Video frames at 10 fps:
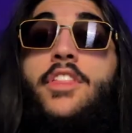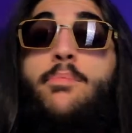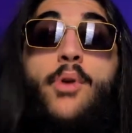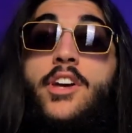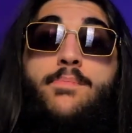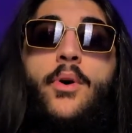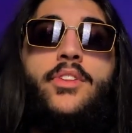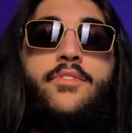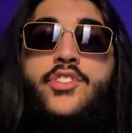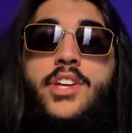the price point
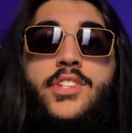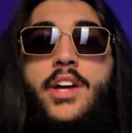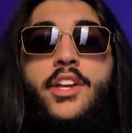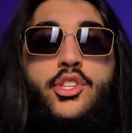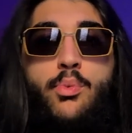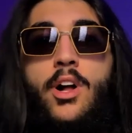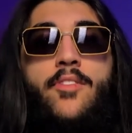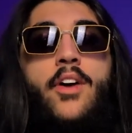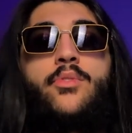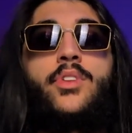of just under
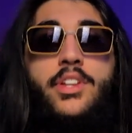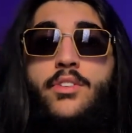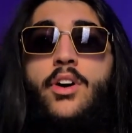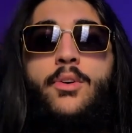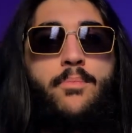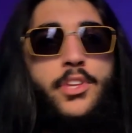€1,200